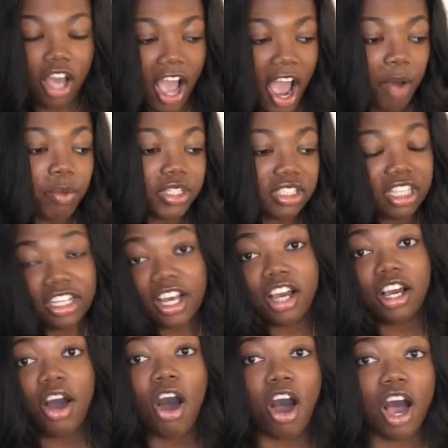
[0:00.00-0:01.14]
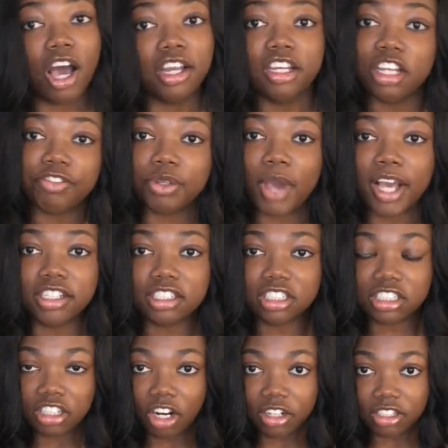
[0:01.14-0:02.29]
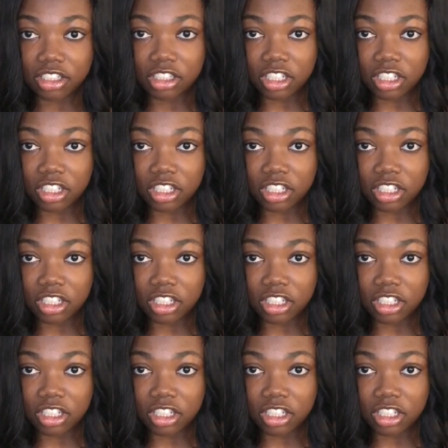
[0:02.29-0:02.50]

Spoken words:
I would think, a con if you actually start